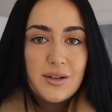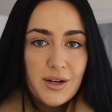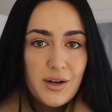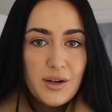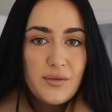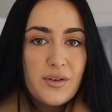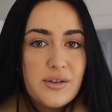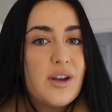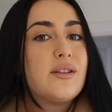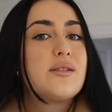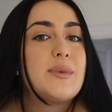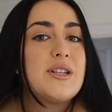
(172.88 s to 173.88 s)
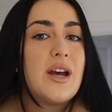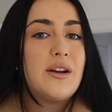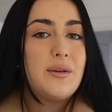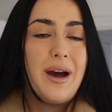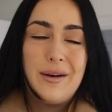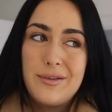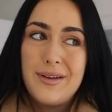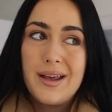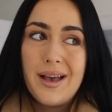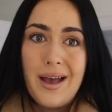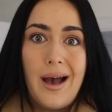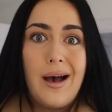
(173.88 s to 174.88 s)
I don't know if I've showed this on my channel. I have a
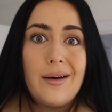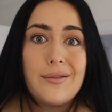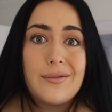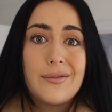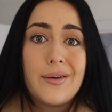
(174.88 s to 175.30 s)
feeling I have.